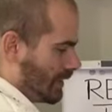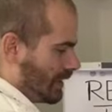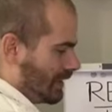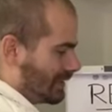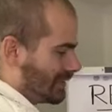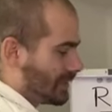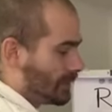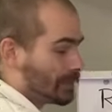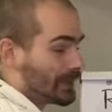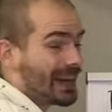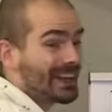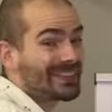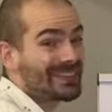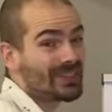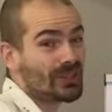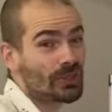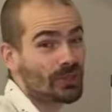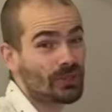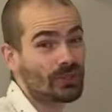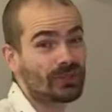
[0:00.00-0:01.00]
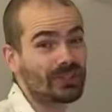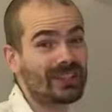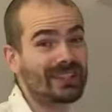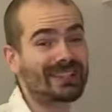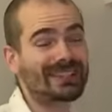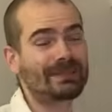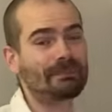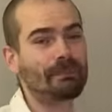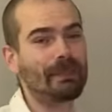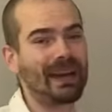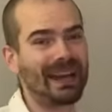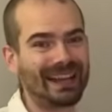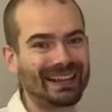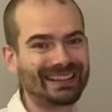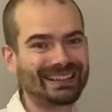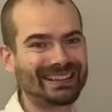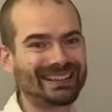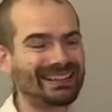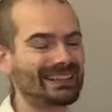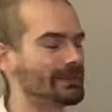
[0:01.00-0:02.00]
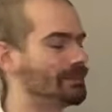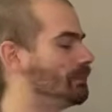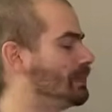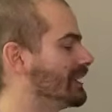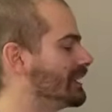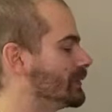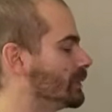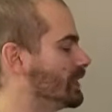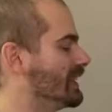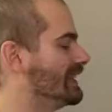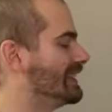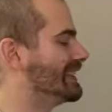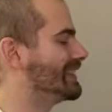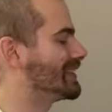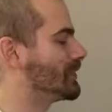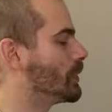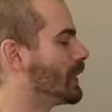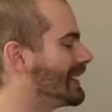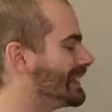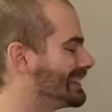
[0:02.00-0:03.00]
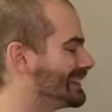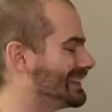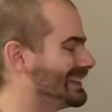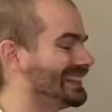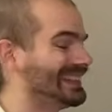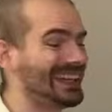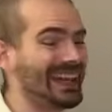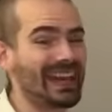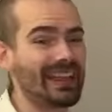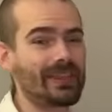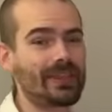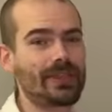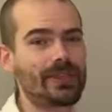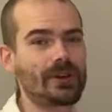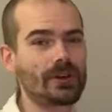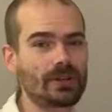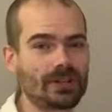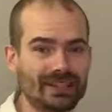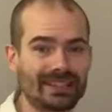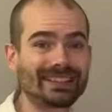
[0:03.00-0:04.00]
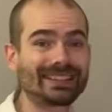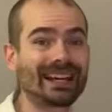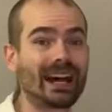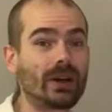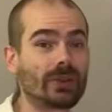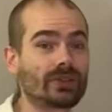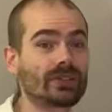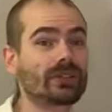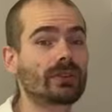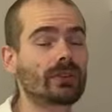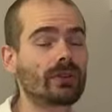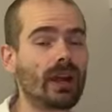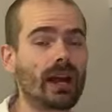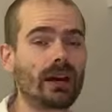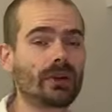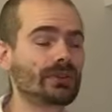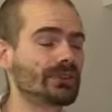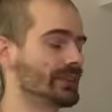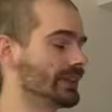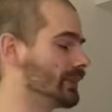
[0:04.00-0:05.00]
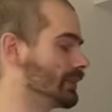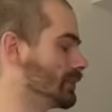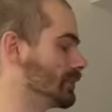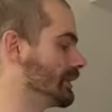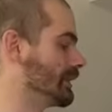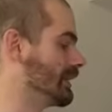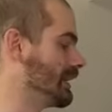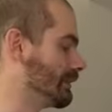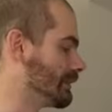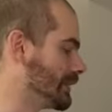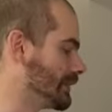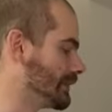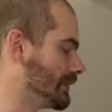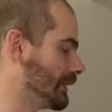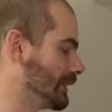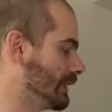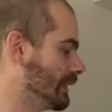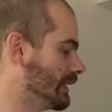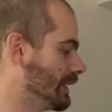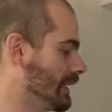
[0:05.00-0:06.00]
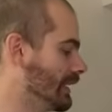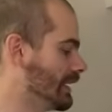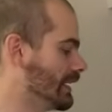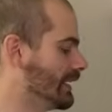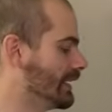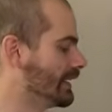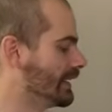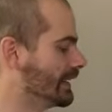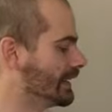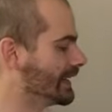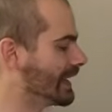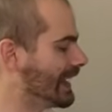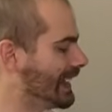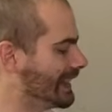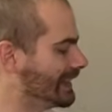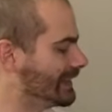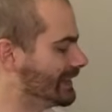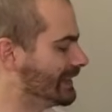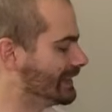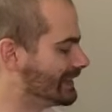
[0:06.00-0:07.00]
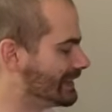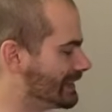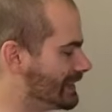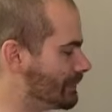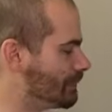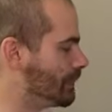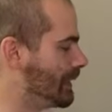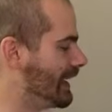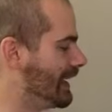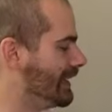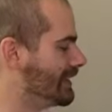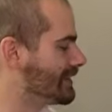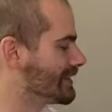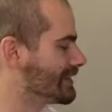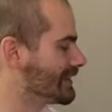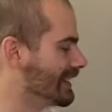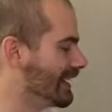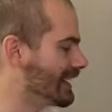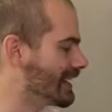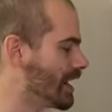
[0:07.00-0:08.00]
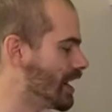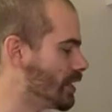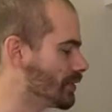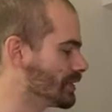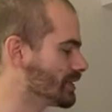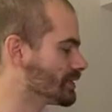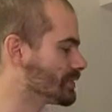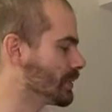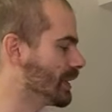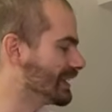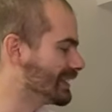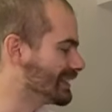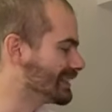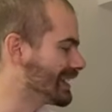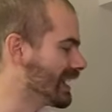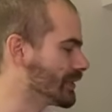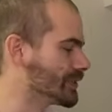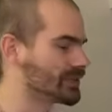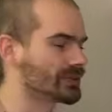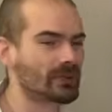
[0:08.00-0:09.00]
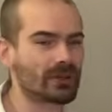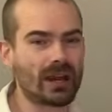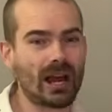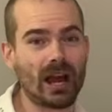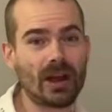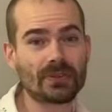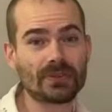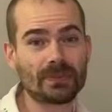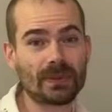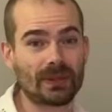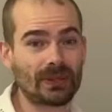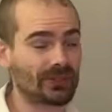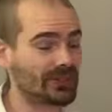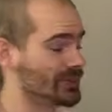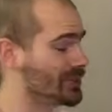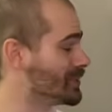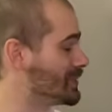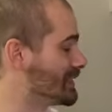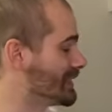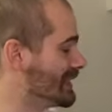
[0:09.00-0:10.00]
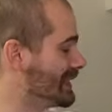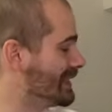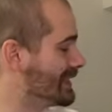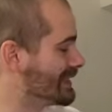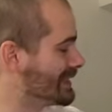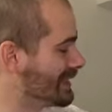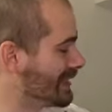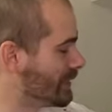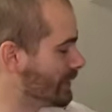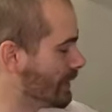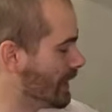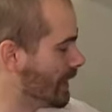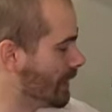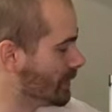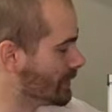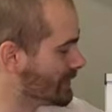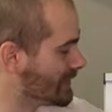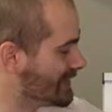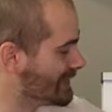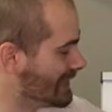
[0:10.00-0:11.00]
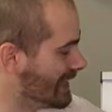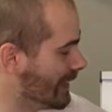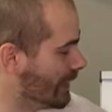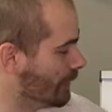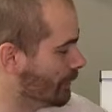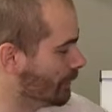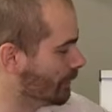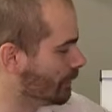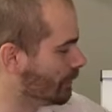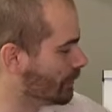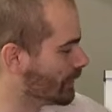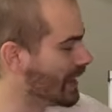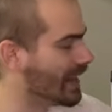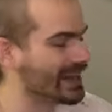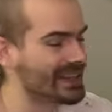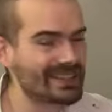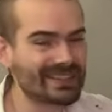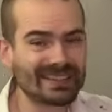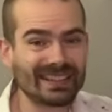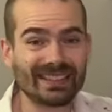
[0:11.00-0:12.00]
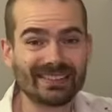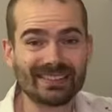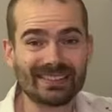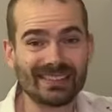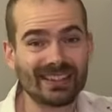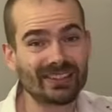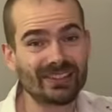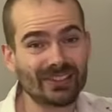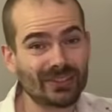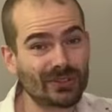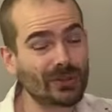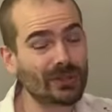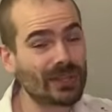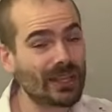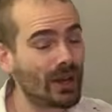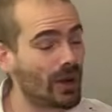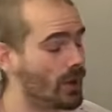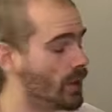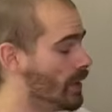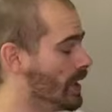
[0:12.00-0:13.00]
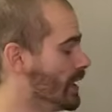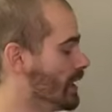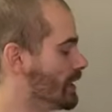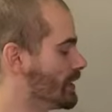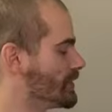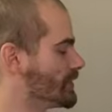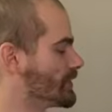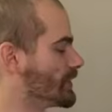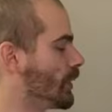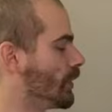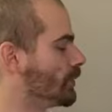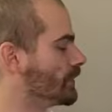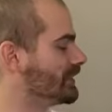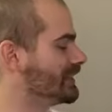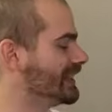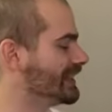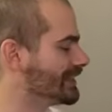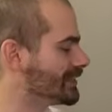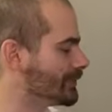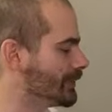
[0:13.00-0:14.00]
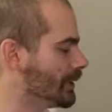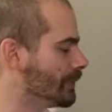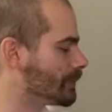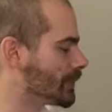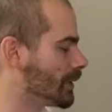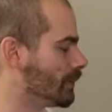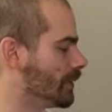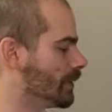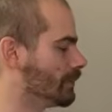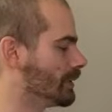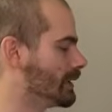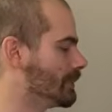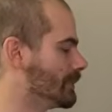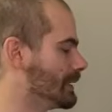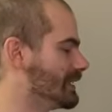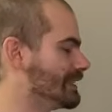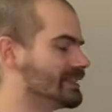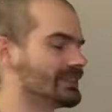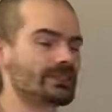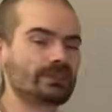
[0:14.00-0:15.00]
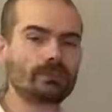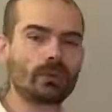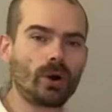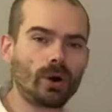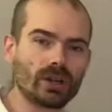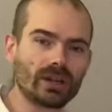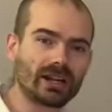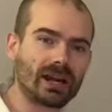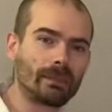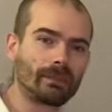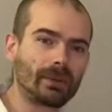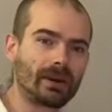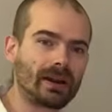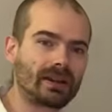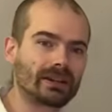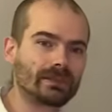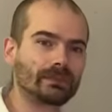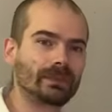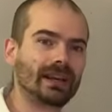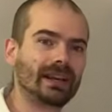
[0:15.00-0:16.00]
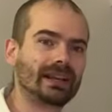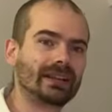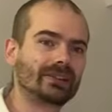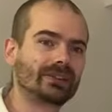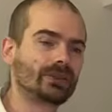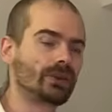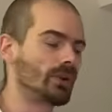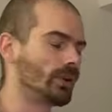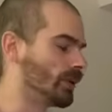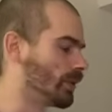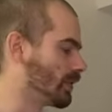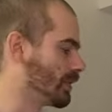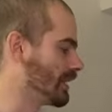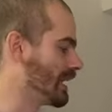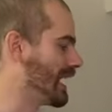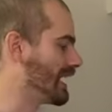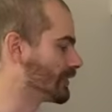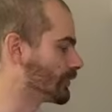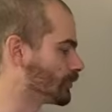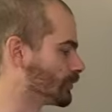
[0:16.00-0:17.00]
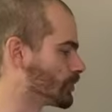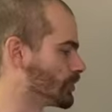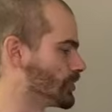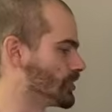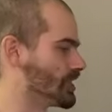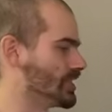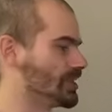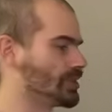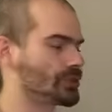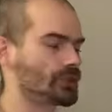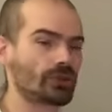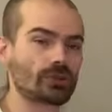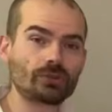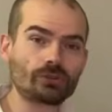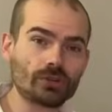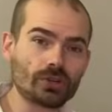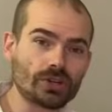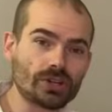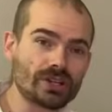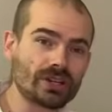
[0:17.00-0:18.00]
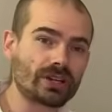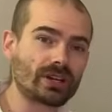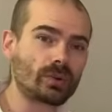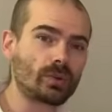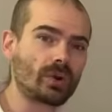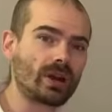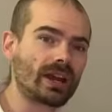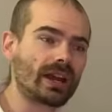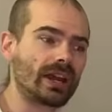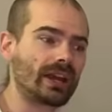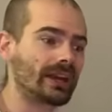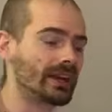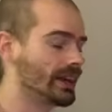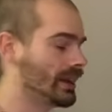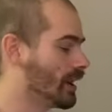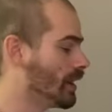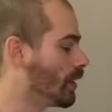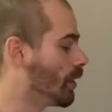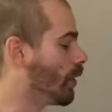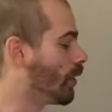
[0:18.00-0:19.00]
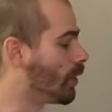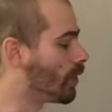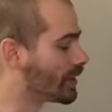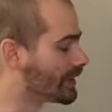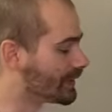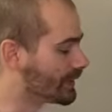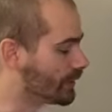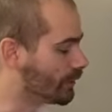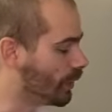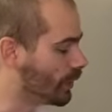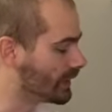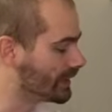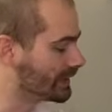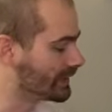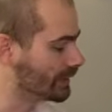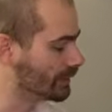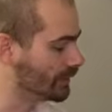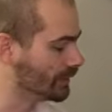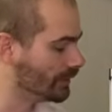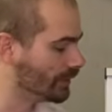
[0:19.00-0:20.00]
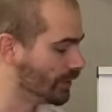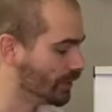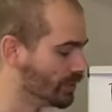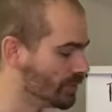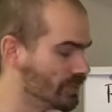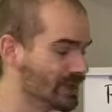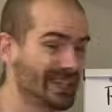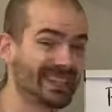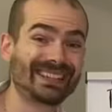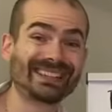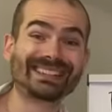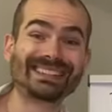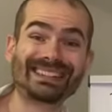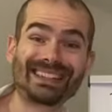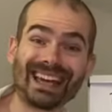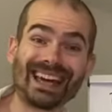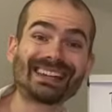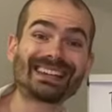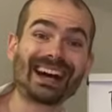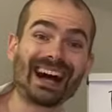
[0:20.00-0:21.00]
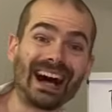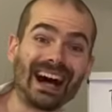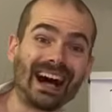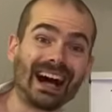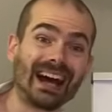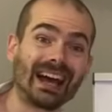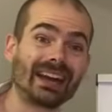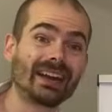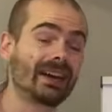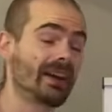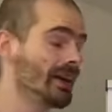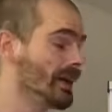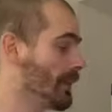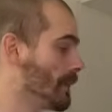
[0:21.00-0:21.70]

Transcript: The price you should expect is between 20 and 30,000 crowns, including everything. Again, it depends around the 20,000 crowns because you see it's around the same price as the studio. So this will probably be smaller apartments or unfurnished or further away, or the quality will not be that high.